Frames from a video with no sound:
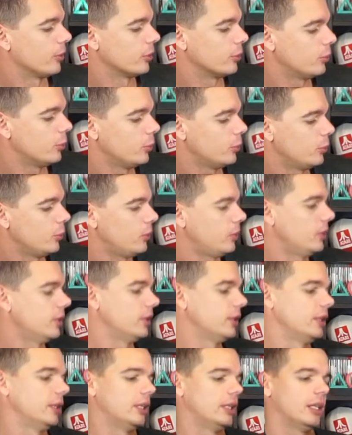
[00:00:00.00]
cool.
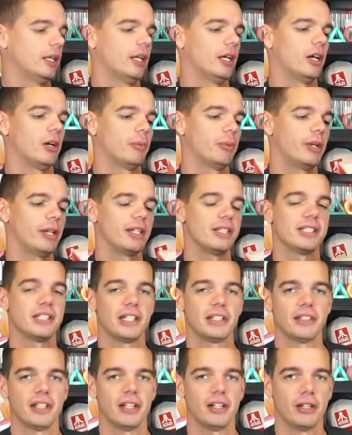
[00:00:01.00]
I'll probably
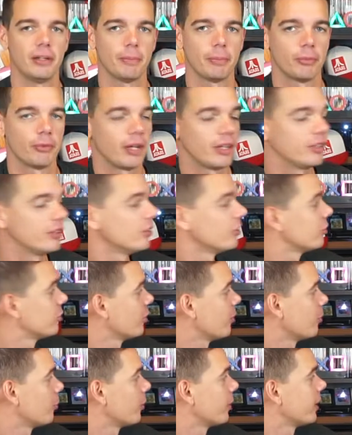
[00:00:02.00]
set that up around here
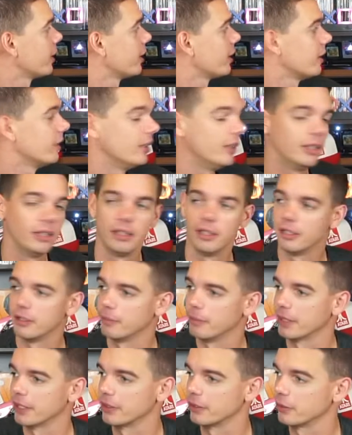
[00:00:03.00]
somewhere.
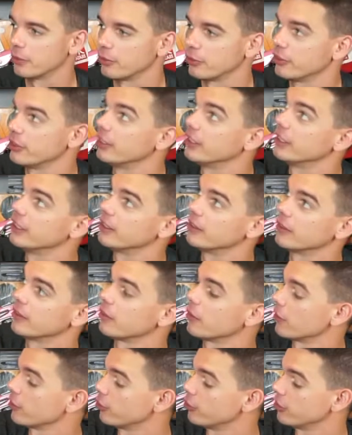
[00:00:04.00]
Make a little scene
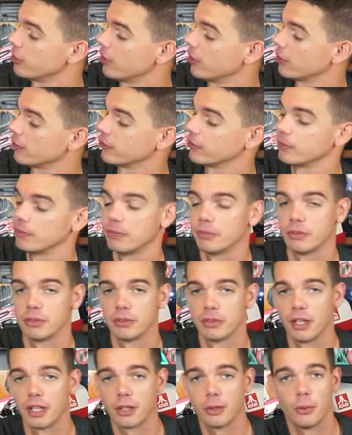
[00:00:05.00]
on the shelf.
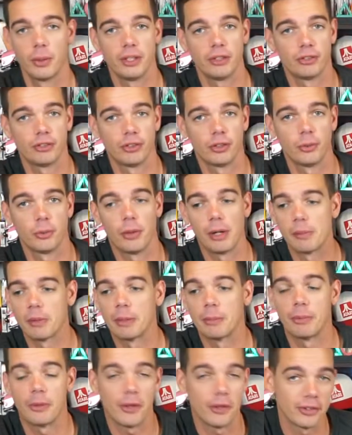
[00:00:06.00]
Not quite sure where I'm going
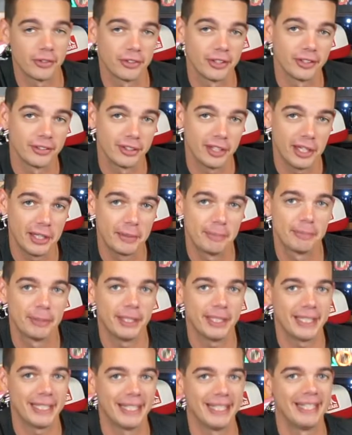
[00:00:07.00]
to put all these things yet,
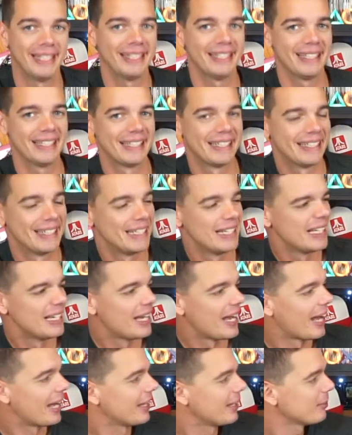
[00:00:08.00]
but
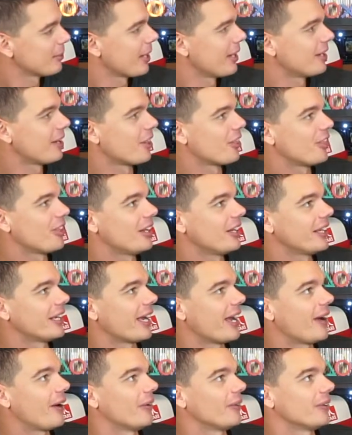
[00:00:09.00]
I am kind of thinning
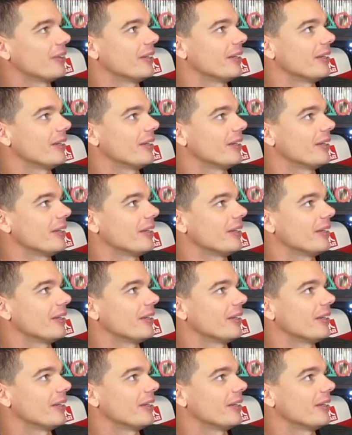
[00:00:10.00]
out,